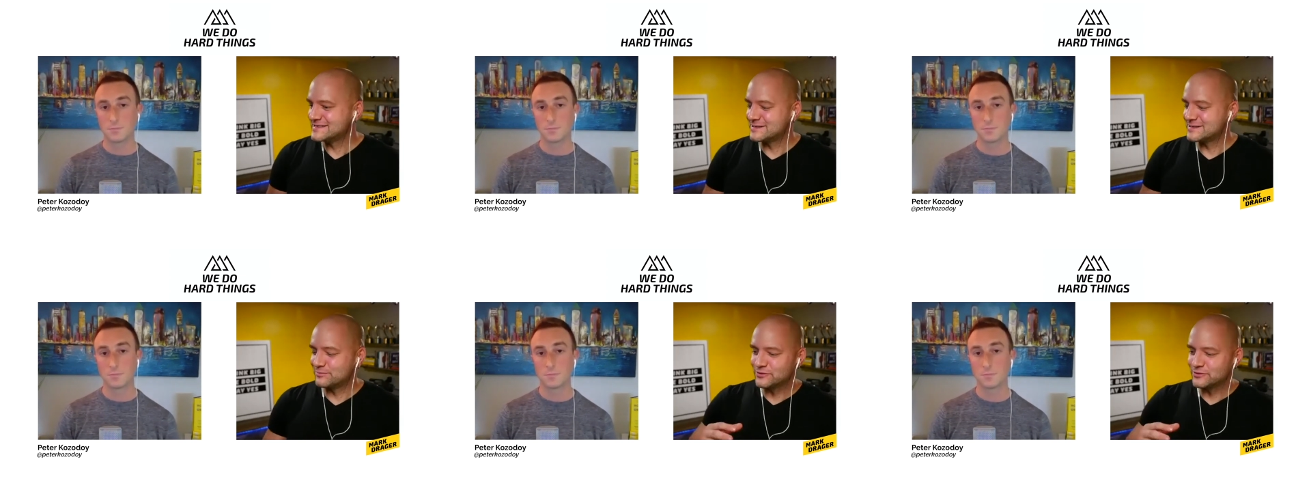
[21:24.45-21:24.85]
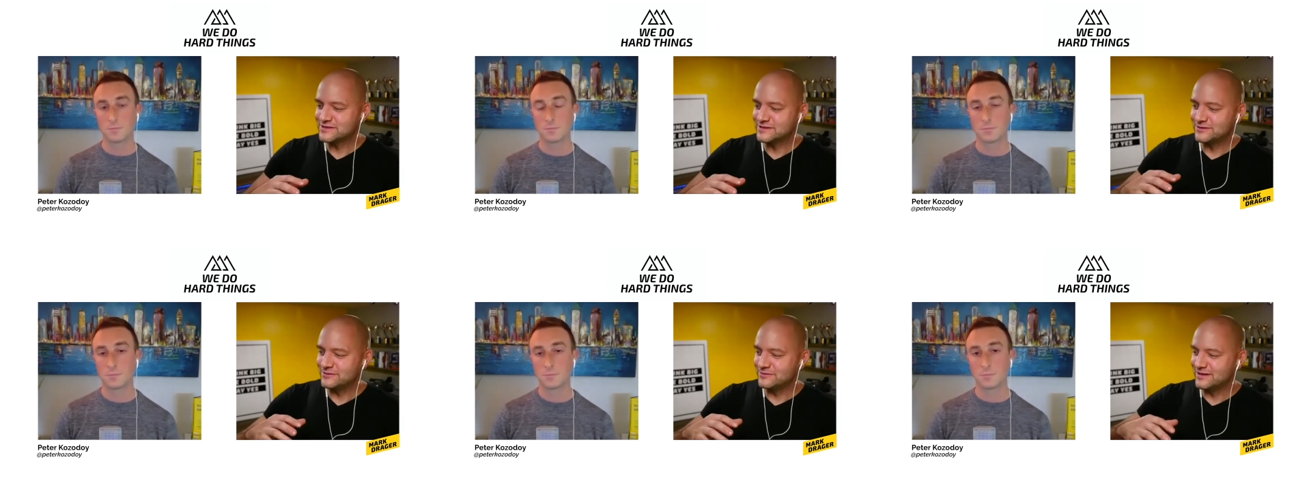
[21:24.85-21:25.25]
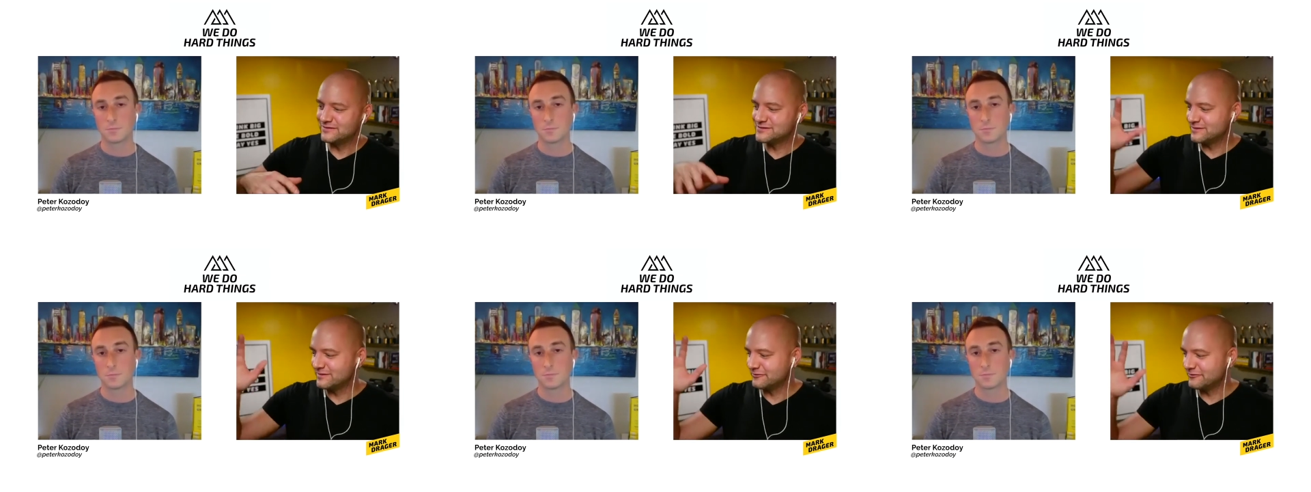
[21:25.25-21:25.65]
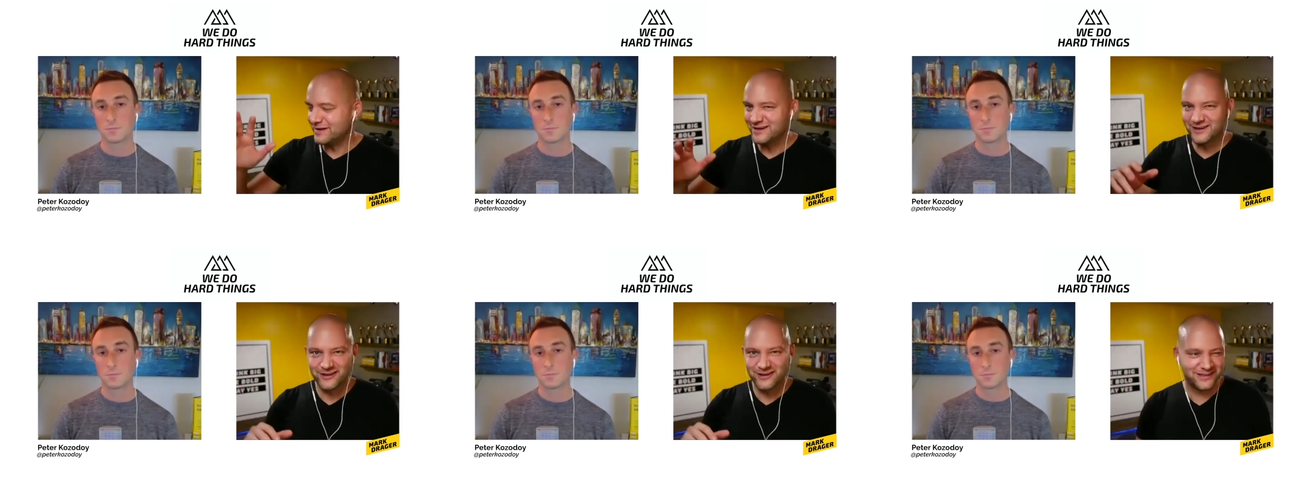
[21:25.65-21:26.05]
Speaker 1: it's the person who gives you the
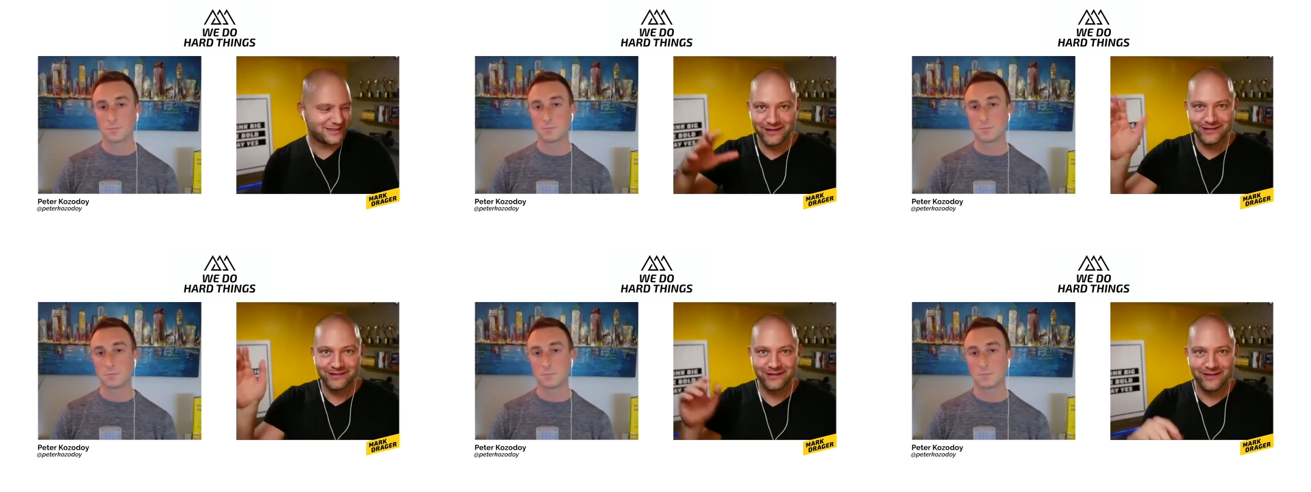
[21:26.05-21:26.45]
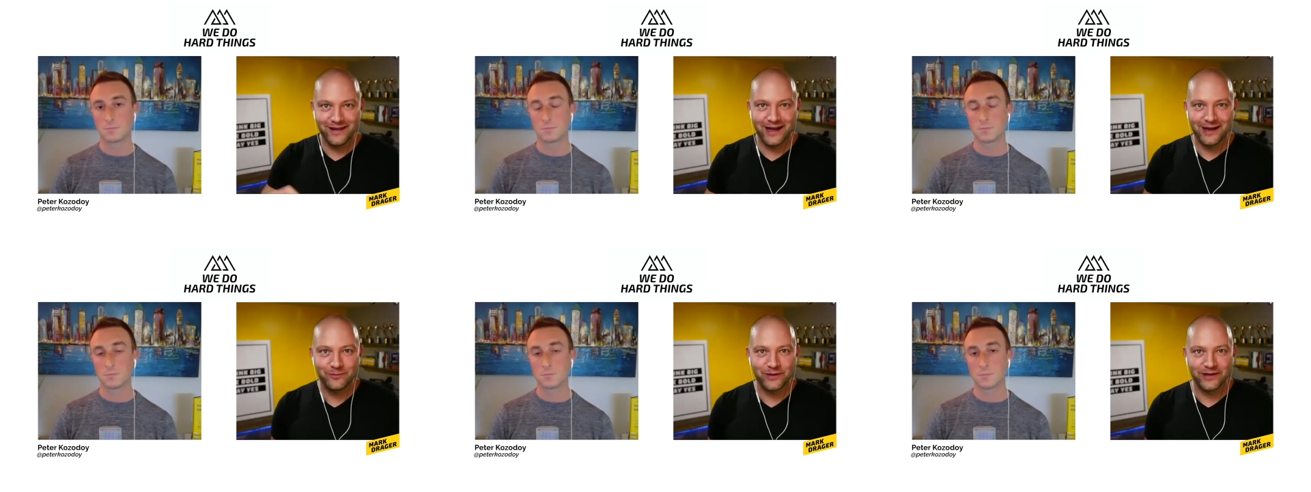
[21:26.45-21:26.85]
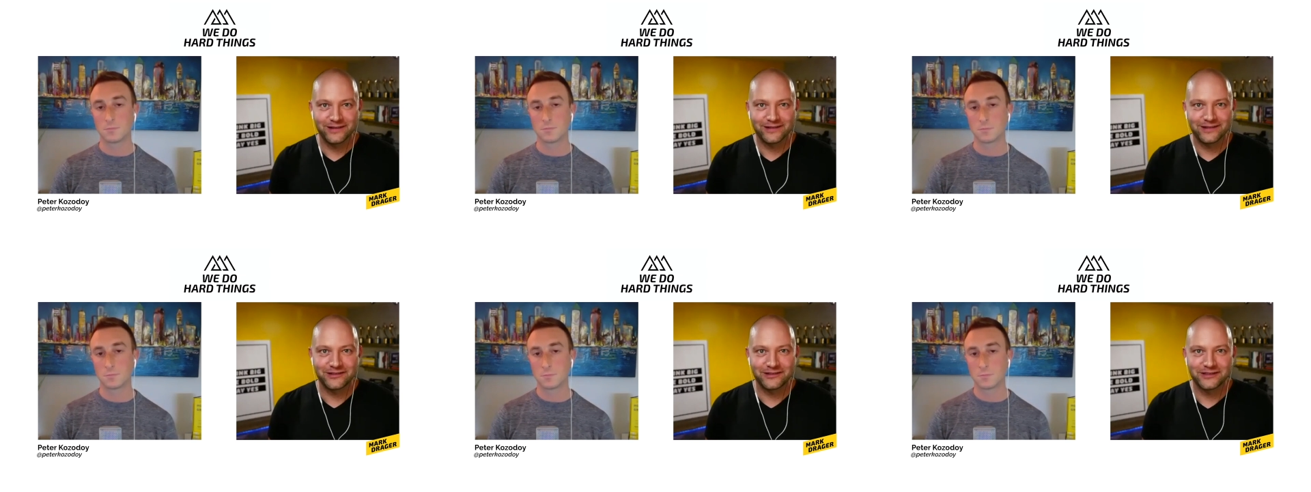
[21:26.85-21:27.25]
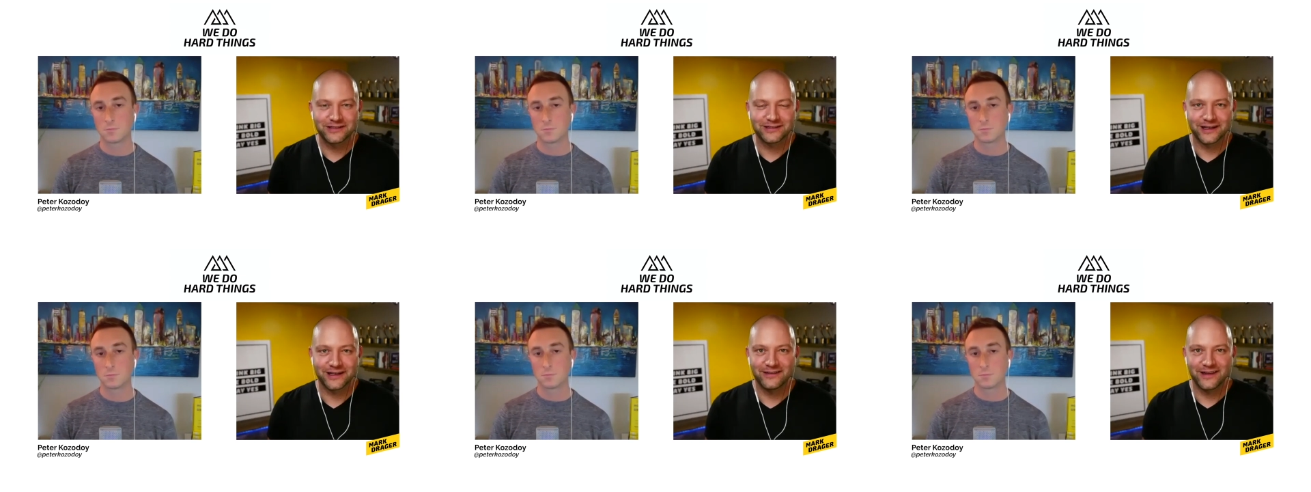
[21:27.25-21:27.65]
finger and this and that because it's
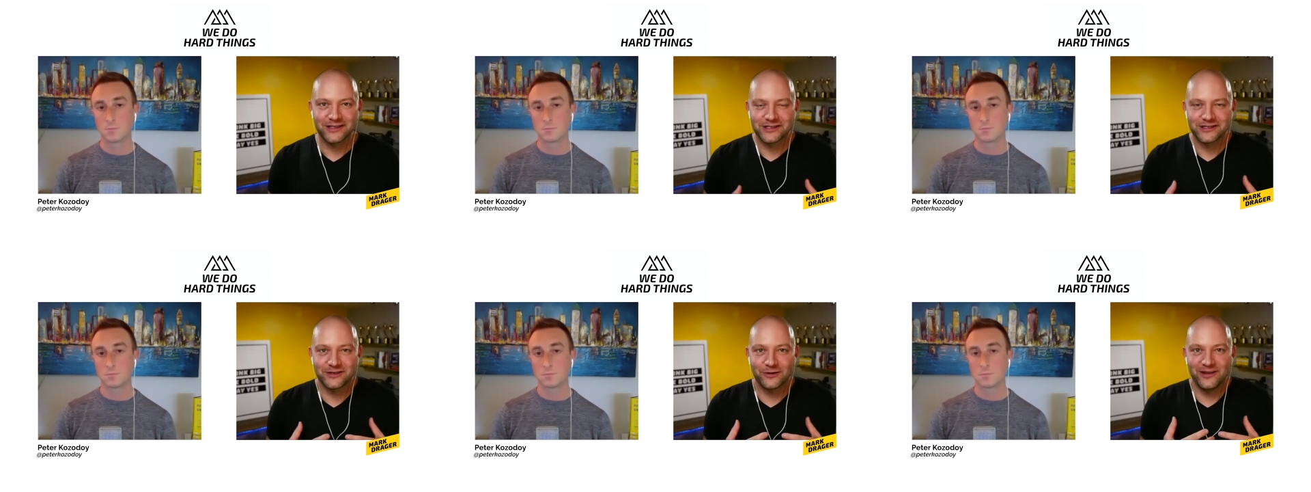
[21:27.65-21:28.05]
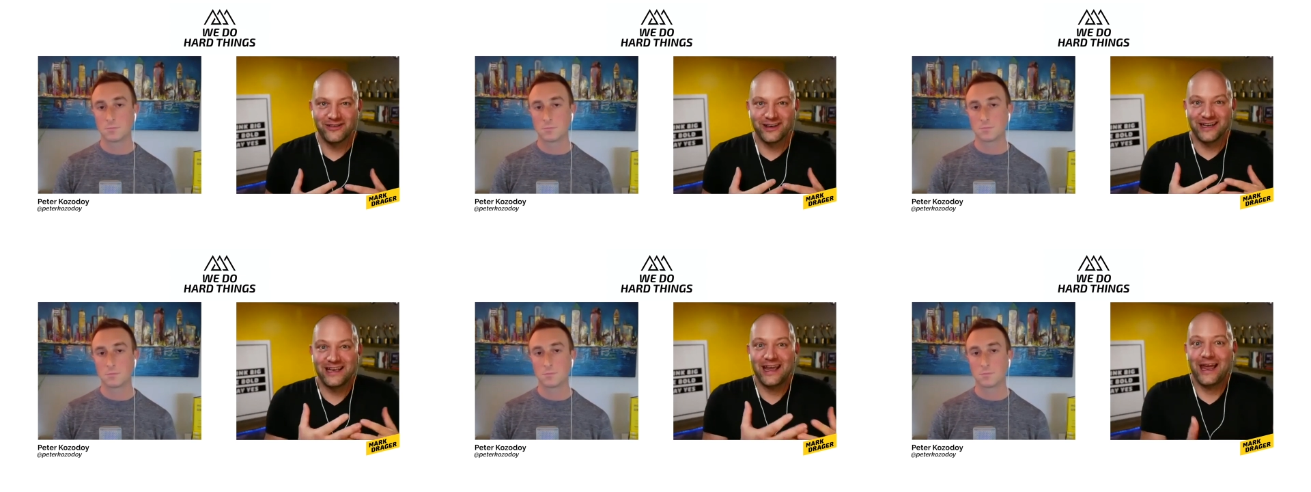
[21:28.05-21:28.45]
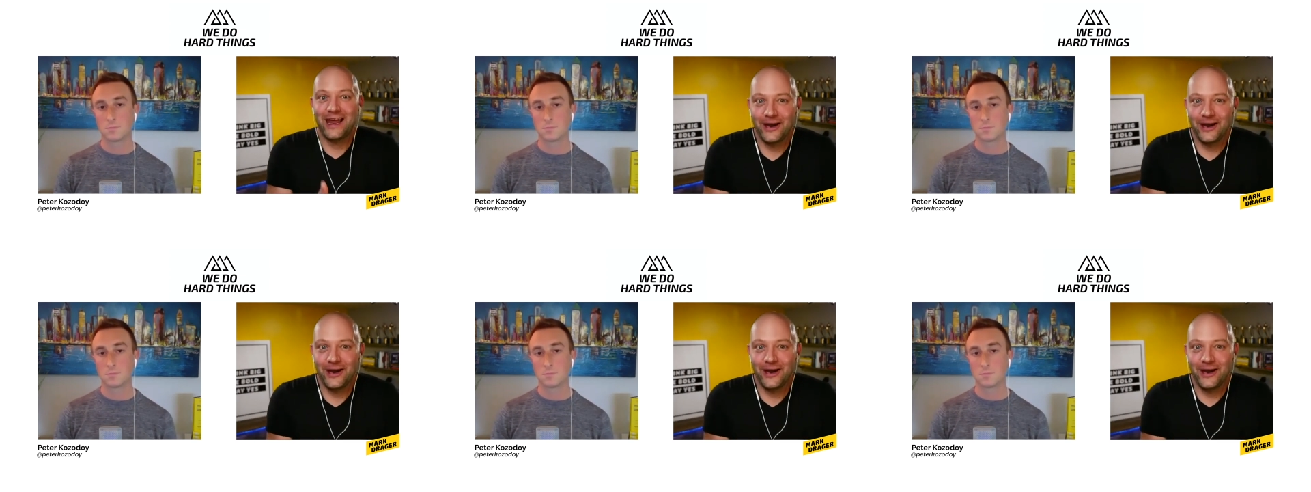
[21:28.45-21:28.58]
just like they just don't even